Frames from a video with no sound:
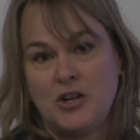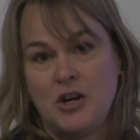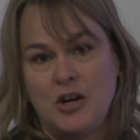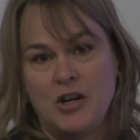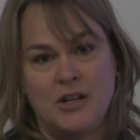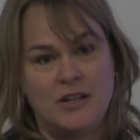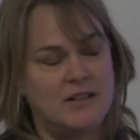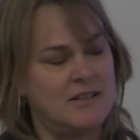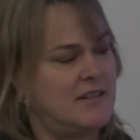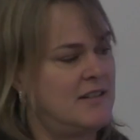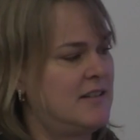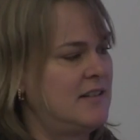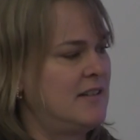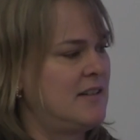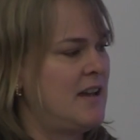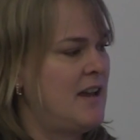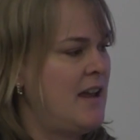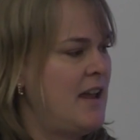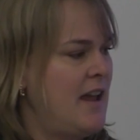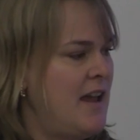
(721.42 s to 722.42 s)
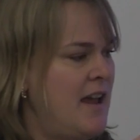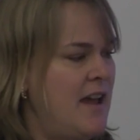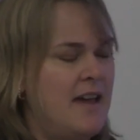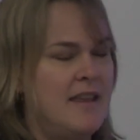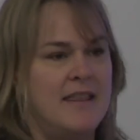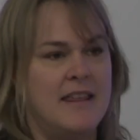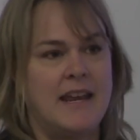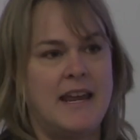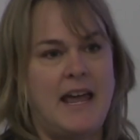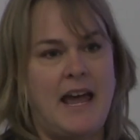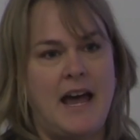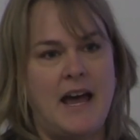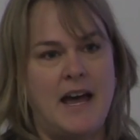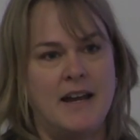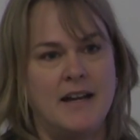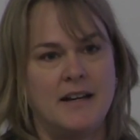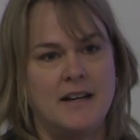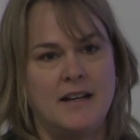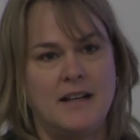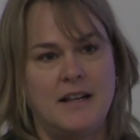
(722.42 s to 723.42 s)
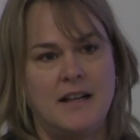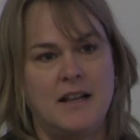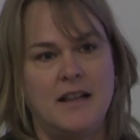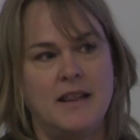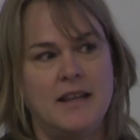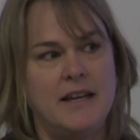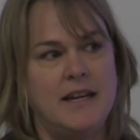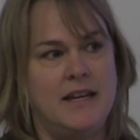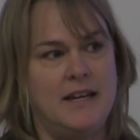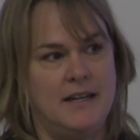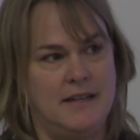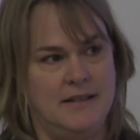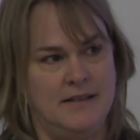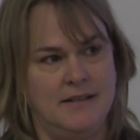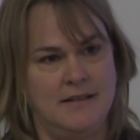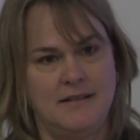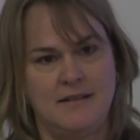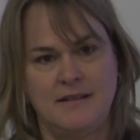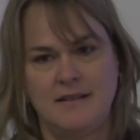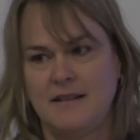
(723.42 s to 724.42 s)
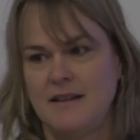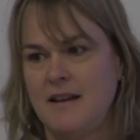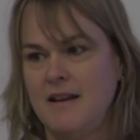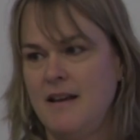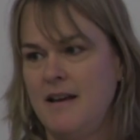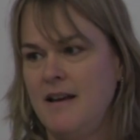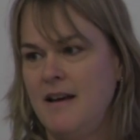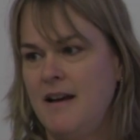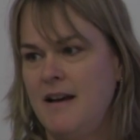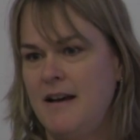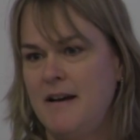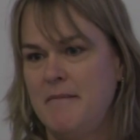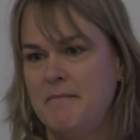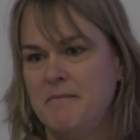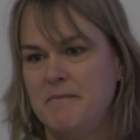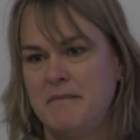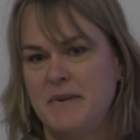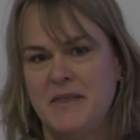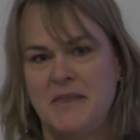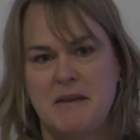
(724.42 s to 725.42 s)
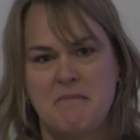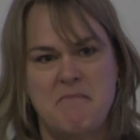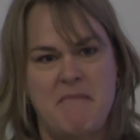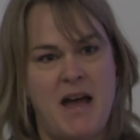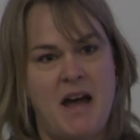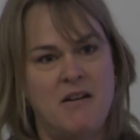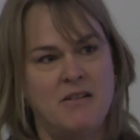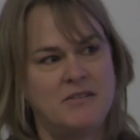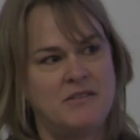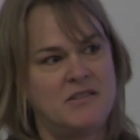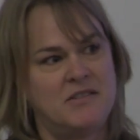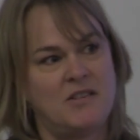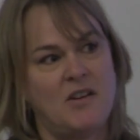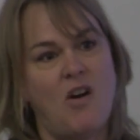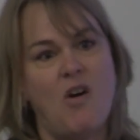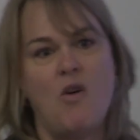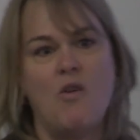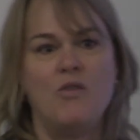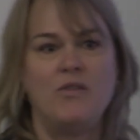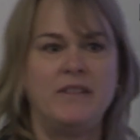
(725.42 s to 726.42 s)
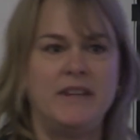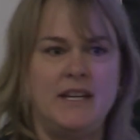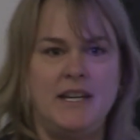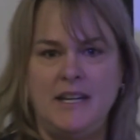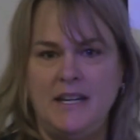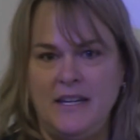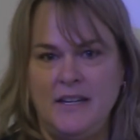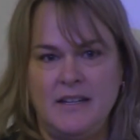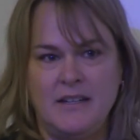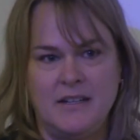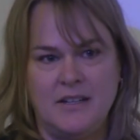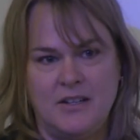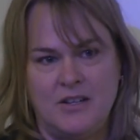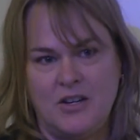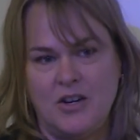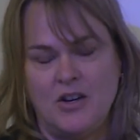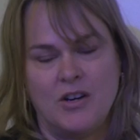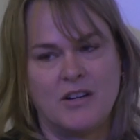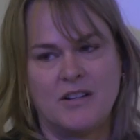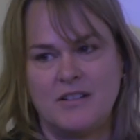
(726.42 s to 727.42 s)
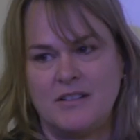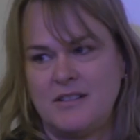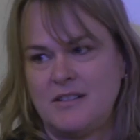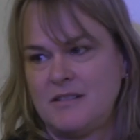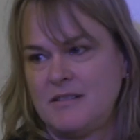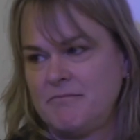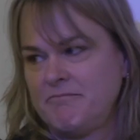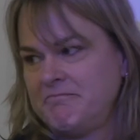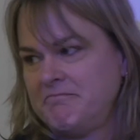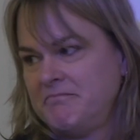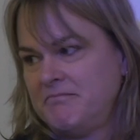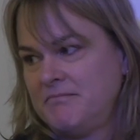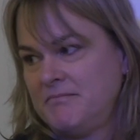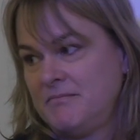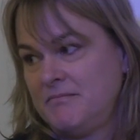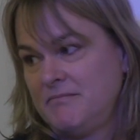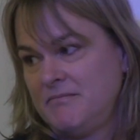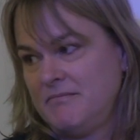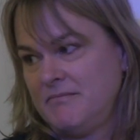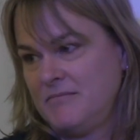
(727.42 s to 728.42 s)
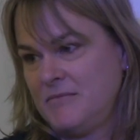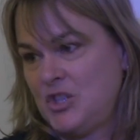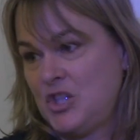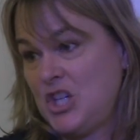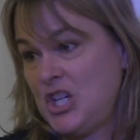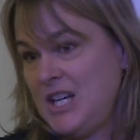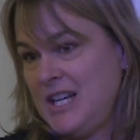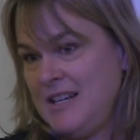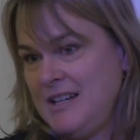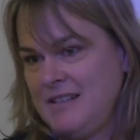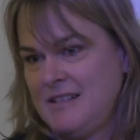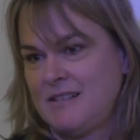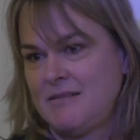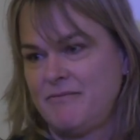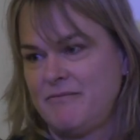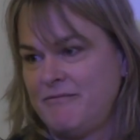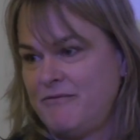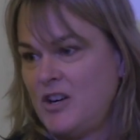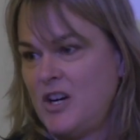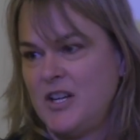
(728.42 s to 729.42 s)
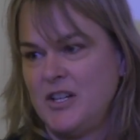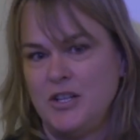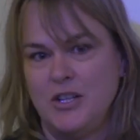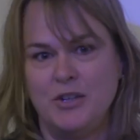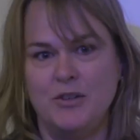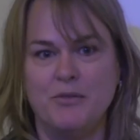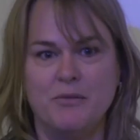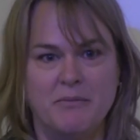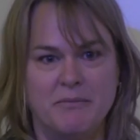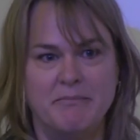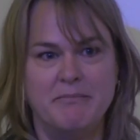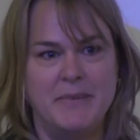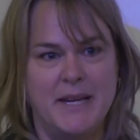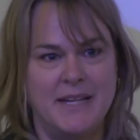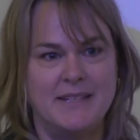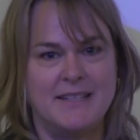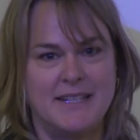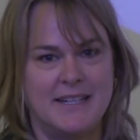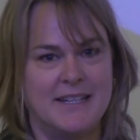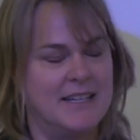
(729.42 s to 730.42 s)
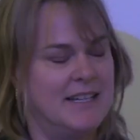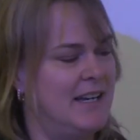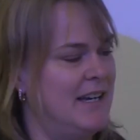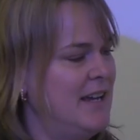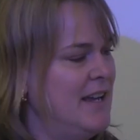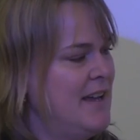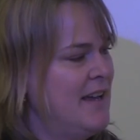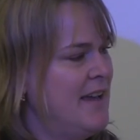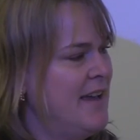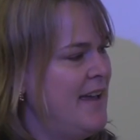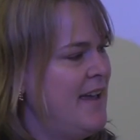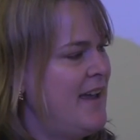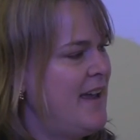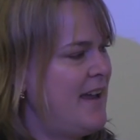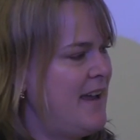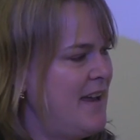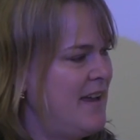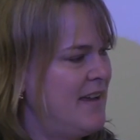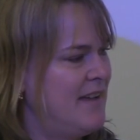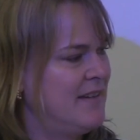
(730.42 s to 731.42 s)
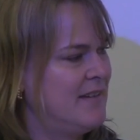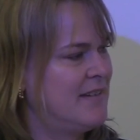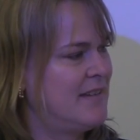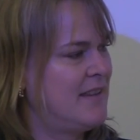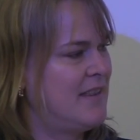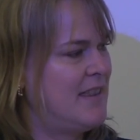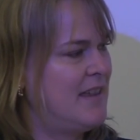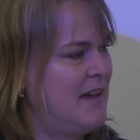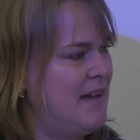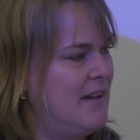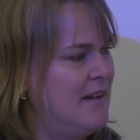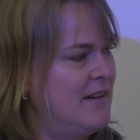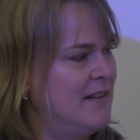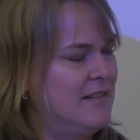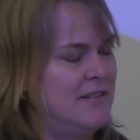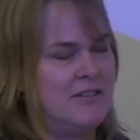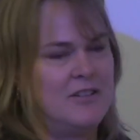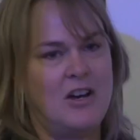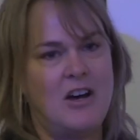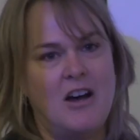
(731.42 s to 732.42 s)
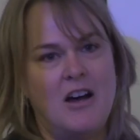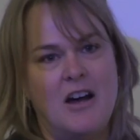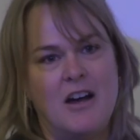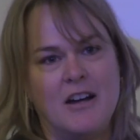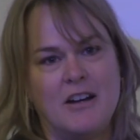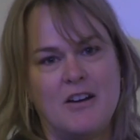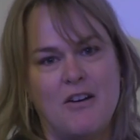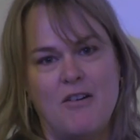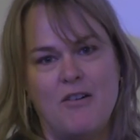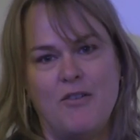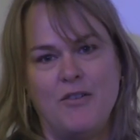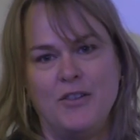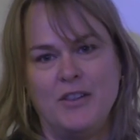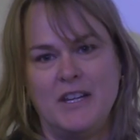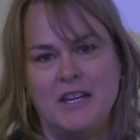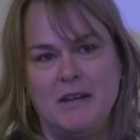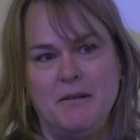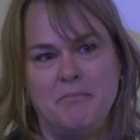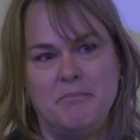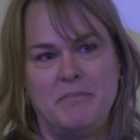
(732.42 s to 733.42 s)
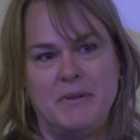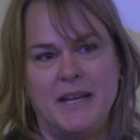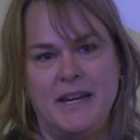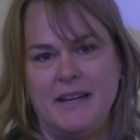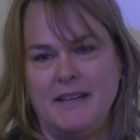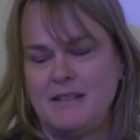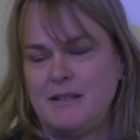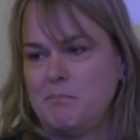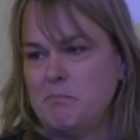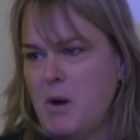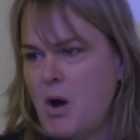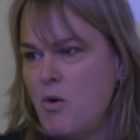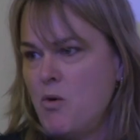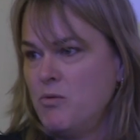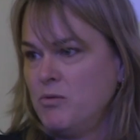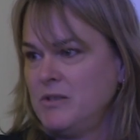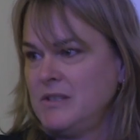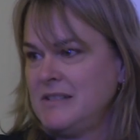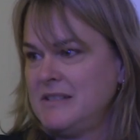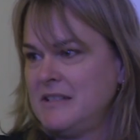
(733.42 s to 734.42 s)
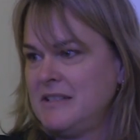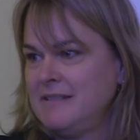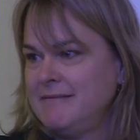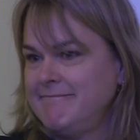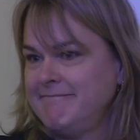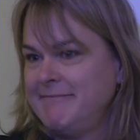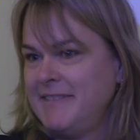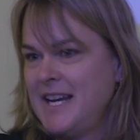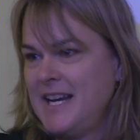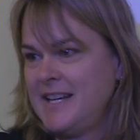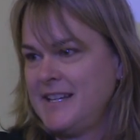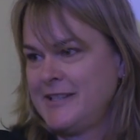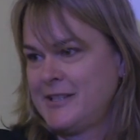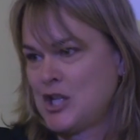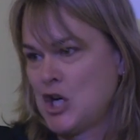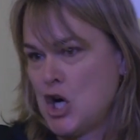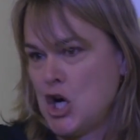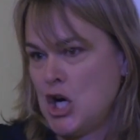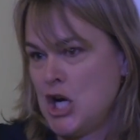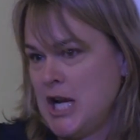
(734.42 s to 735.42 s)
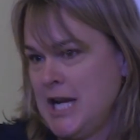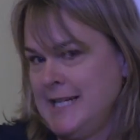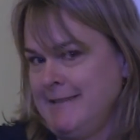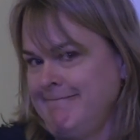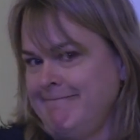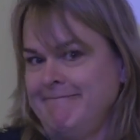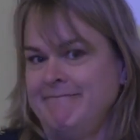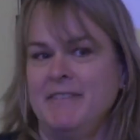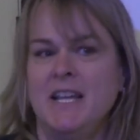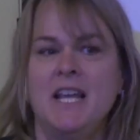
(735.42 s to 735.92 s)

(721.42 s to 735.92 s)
cooks, and the cat cleans. Um, but the mouse only cooks cheese fondue, basically. And the dog only plants bones in his garden.